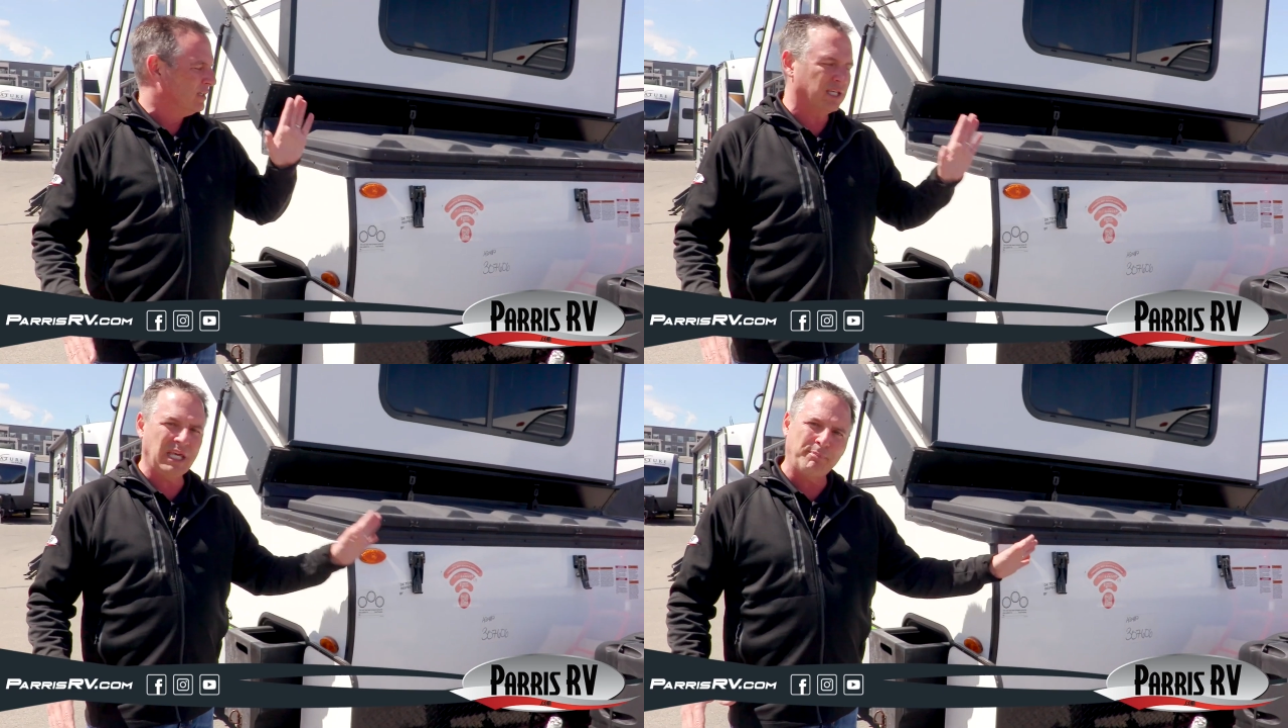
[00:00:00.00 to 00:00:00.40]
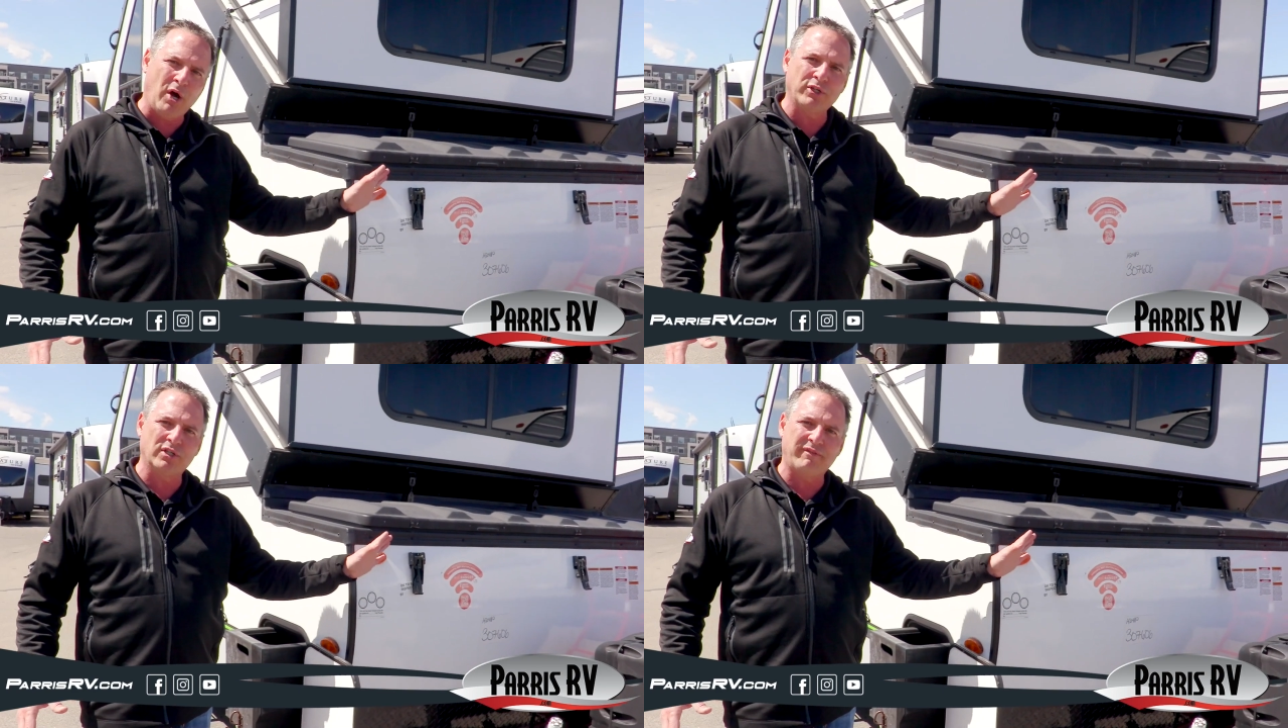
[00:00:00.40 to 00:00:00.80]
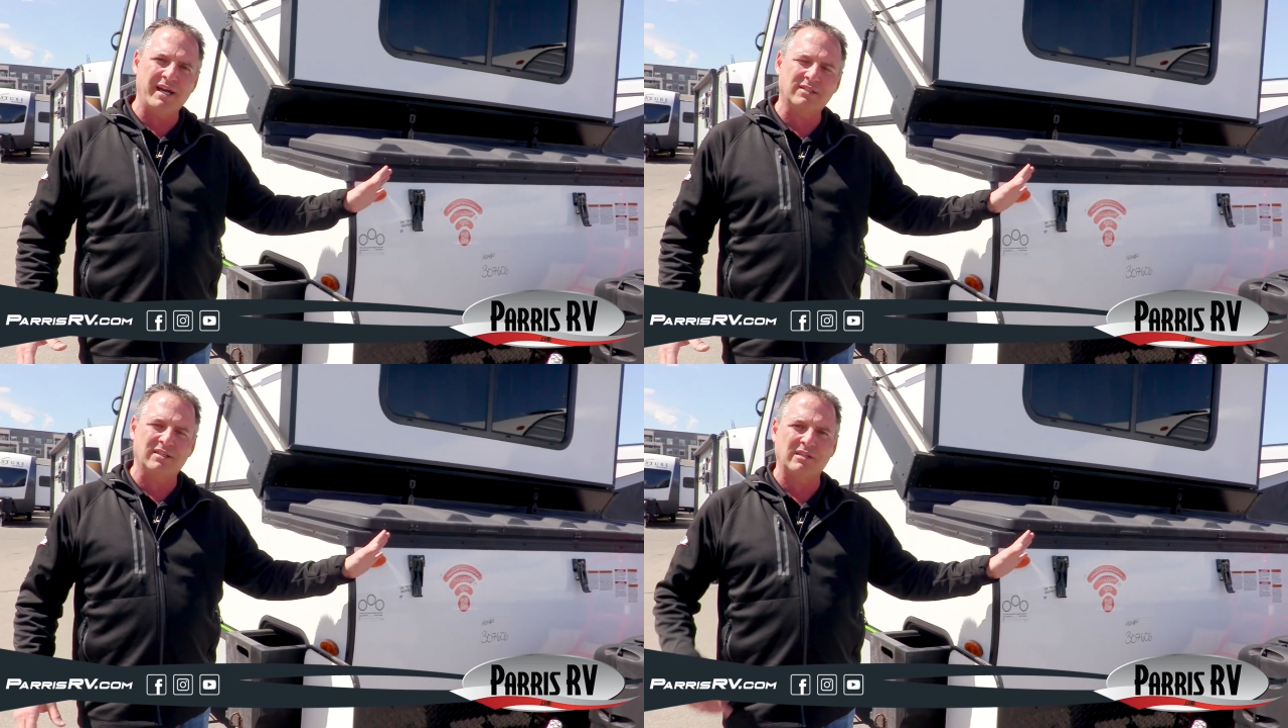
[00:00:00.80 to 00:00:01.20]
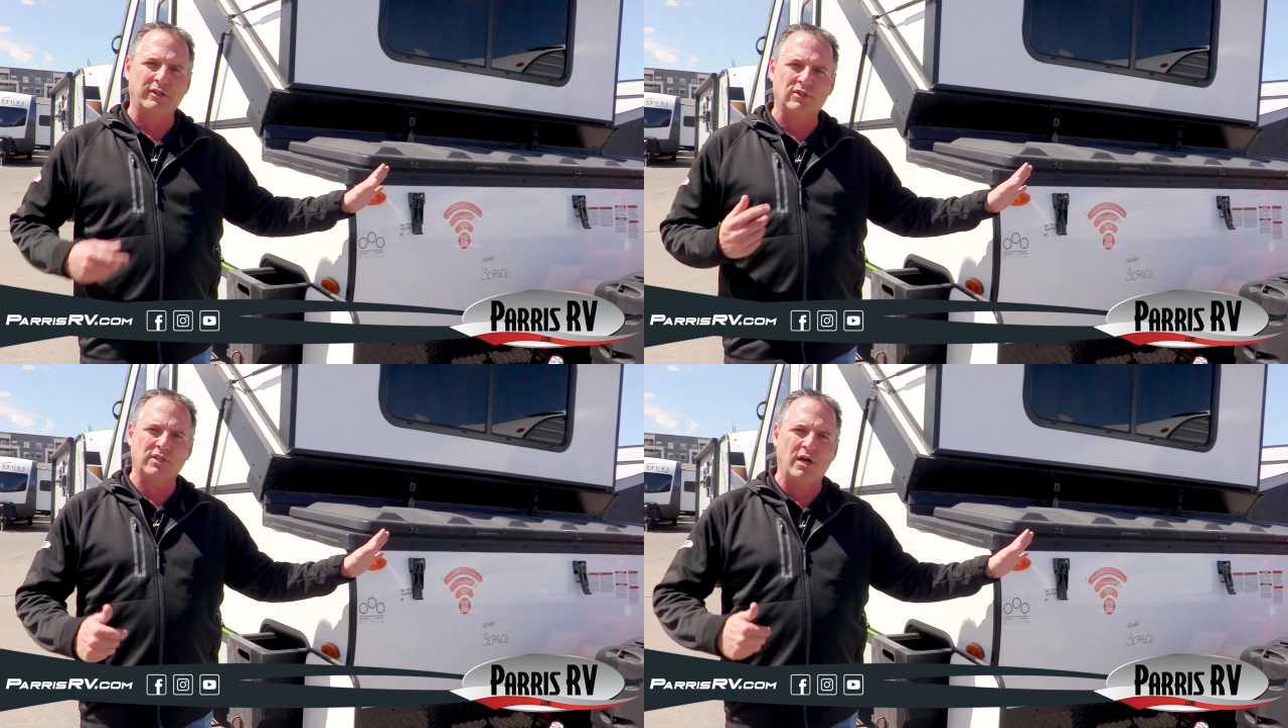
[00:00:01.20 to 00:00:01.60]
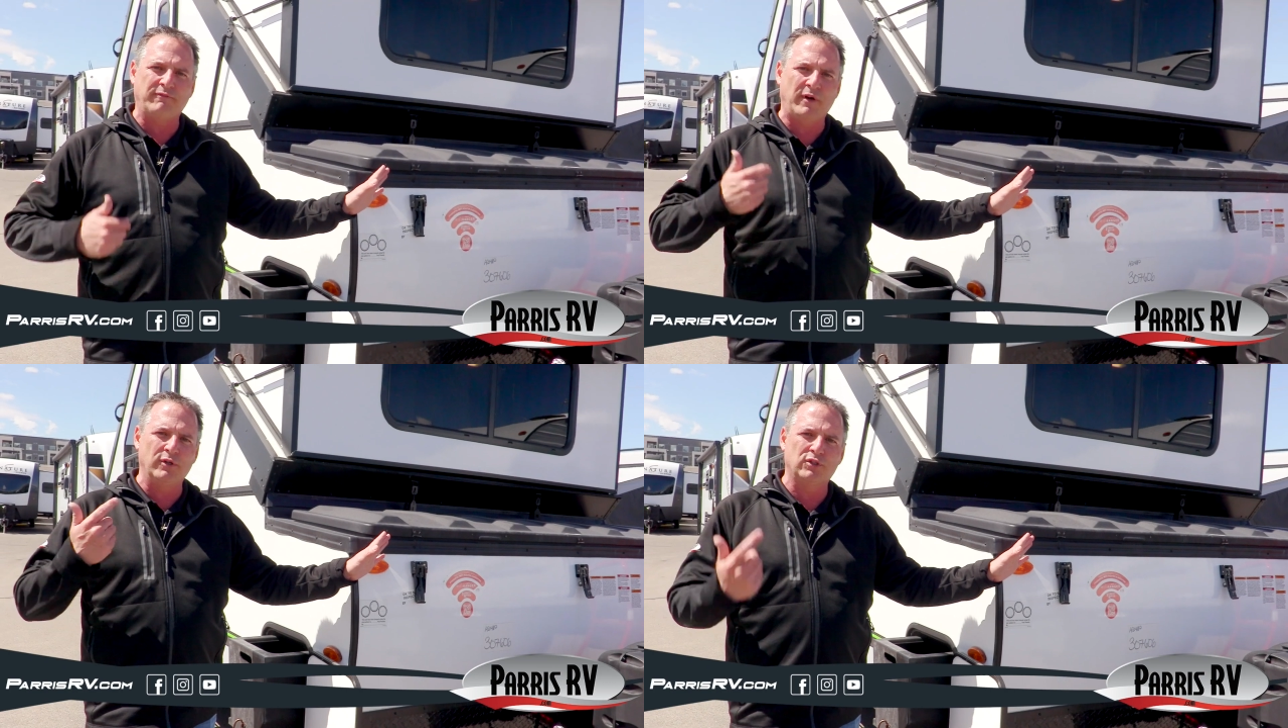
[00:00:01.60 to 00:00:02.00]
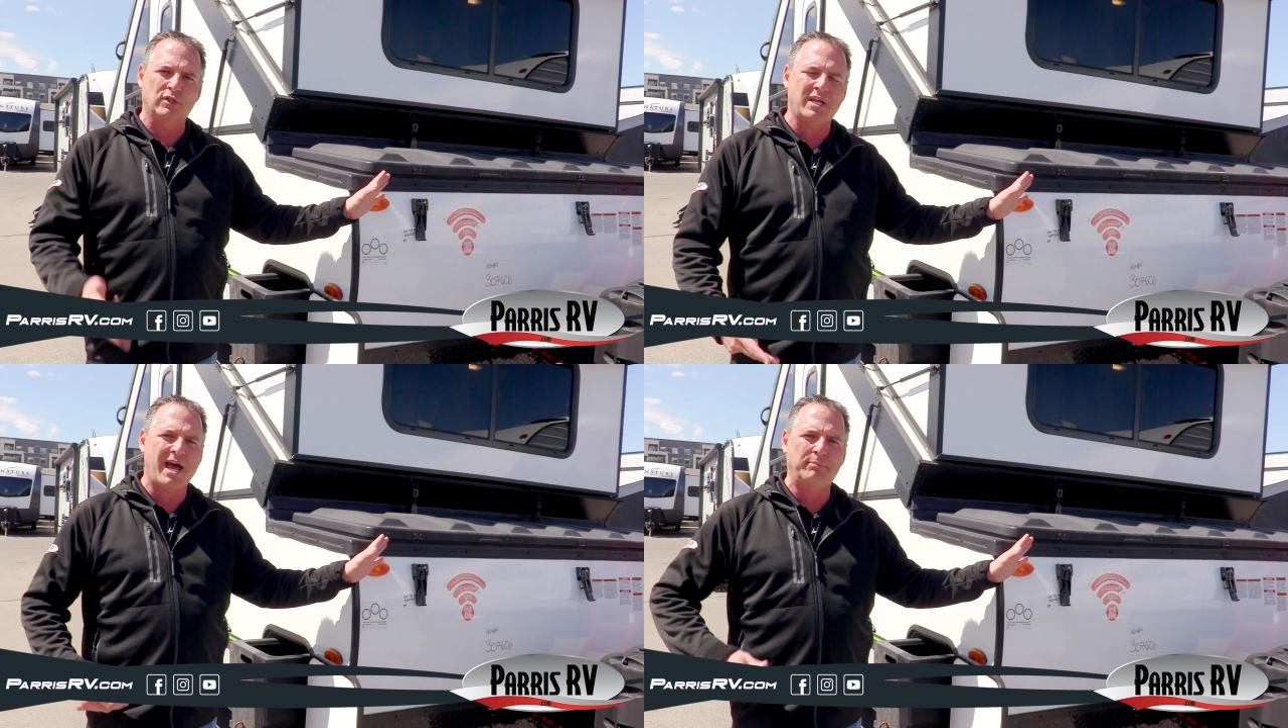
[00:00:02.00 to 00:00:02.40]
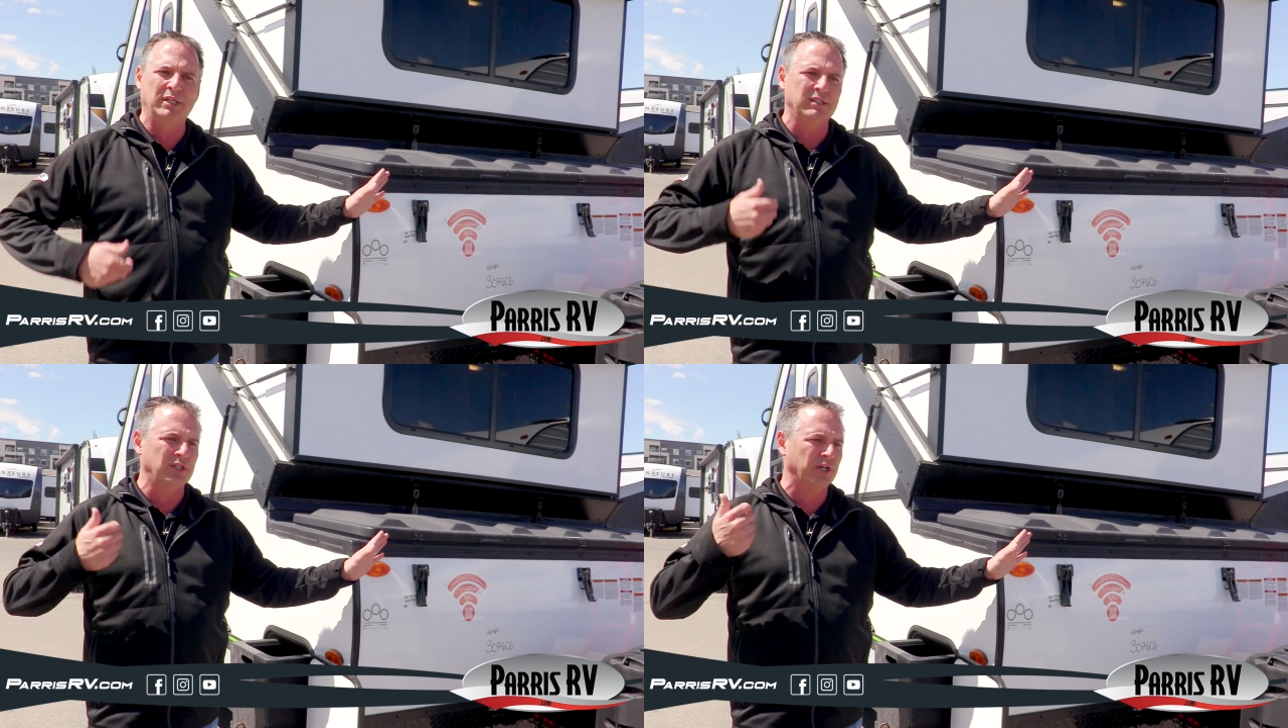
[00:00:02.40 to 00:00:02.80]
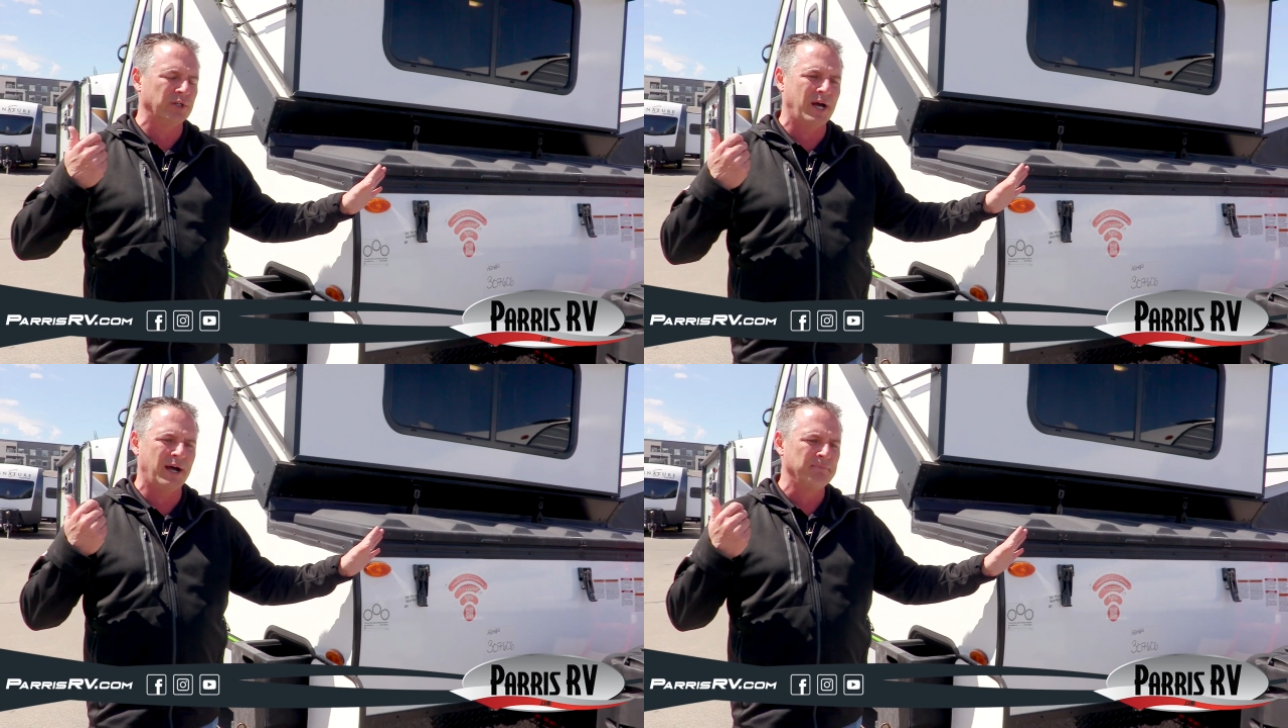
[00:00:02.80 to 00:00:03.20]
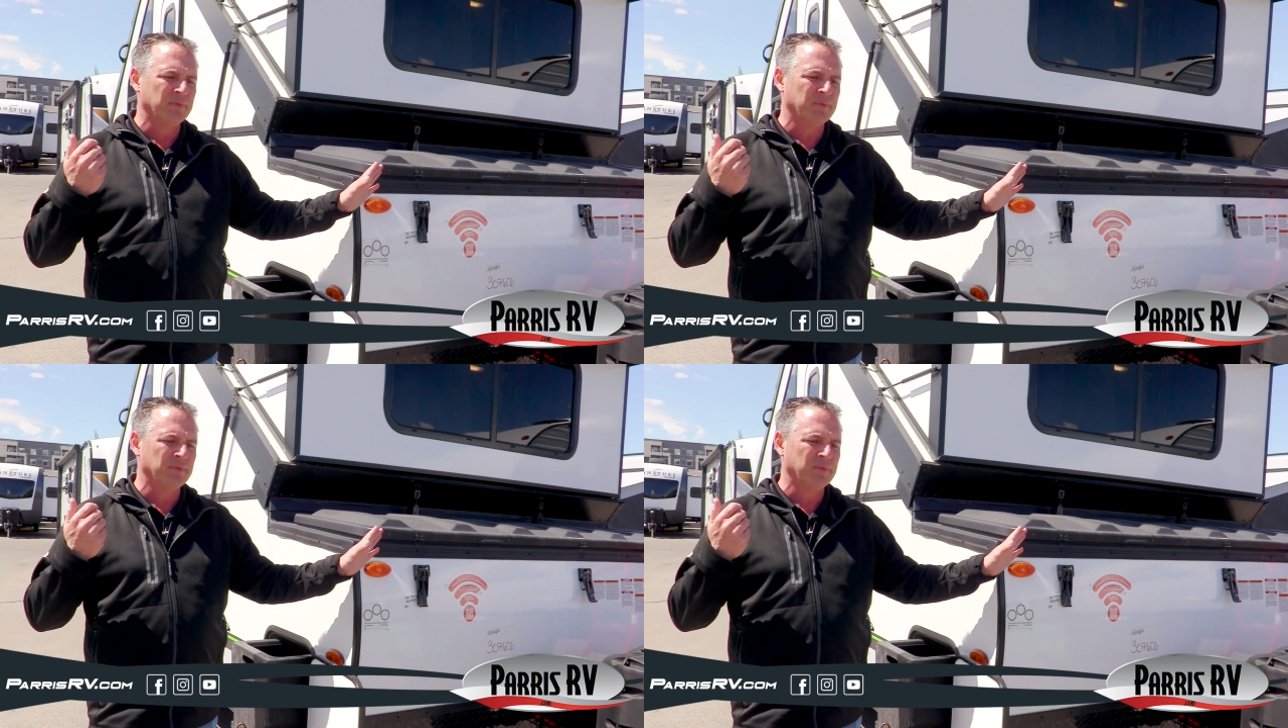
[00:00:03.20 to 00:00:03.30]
You keep all your devices like your cell phones, your tablet, your